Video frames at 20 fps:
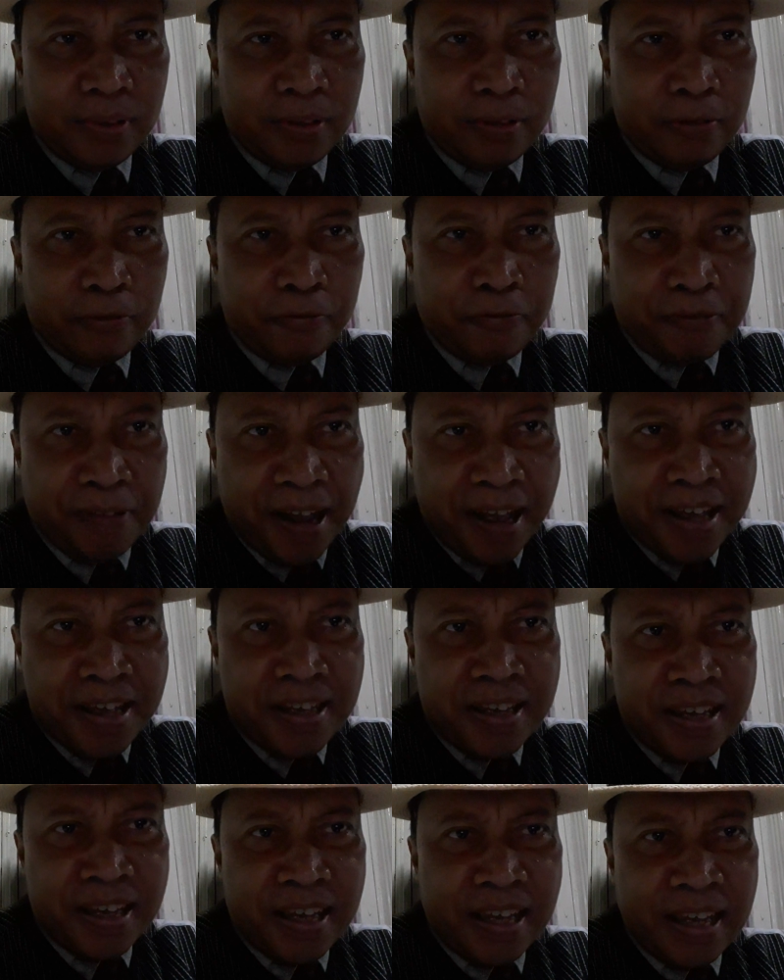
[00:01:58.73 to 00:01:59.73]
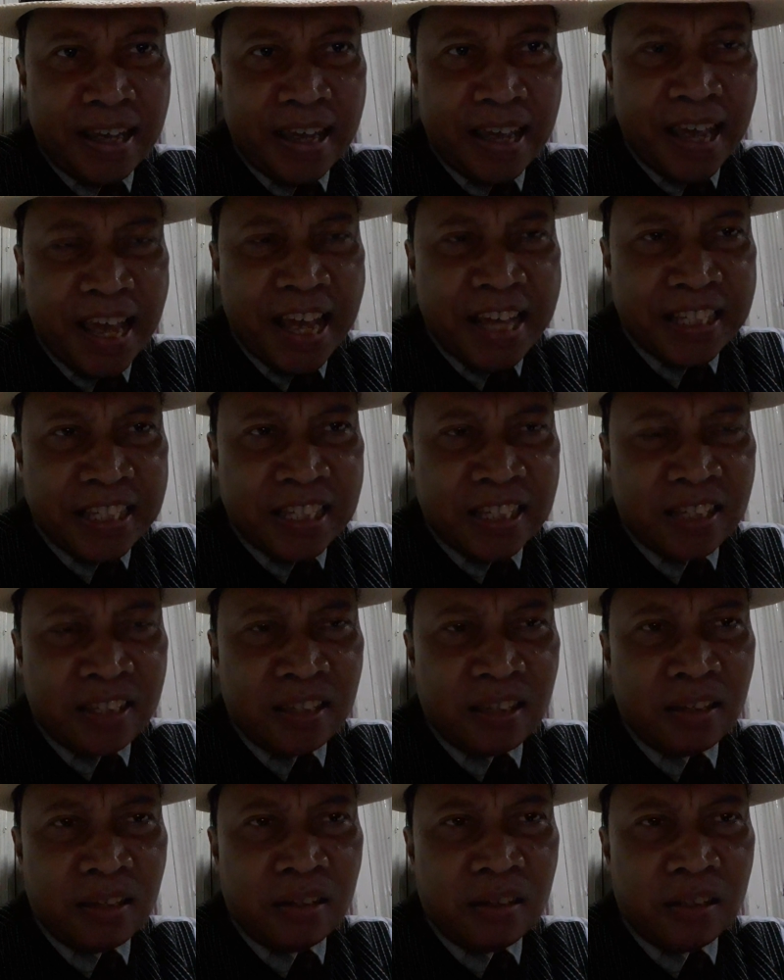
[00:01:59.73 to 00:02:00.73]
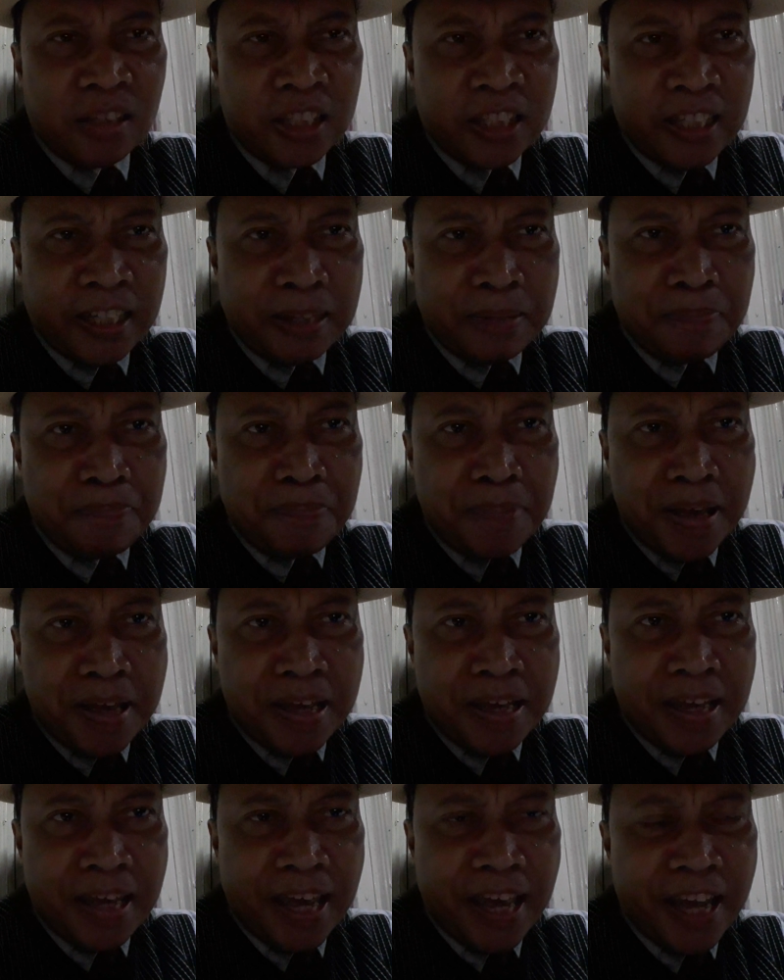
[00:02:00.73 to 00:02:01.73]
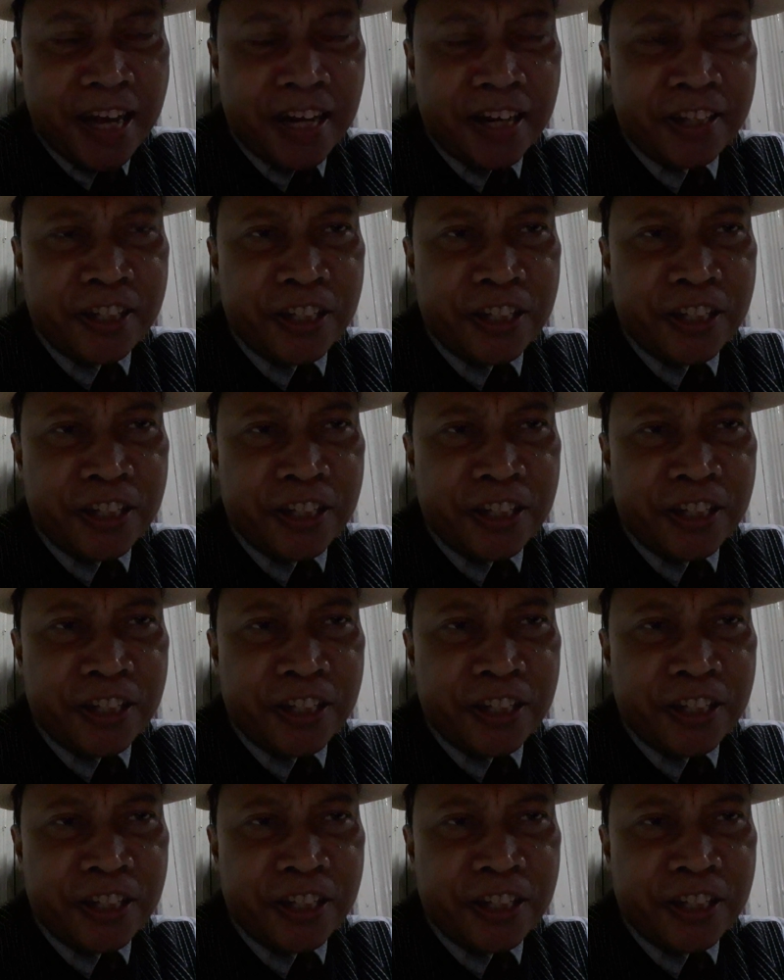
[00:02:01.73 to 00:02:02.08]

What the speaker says: Frank is sleeping in a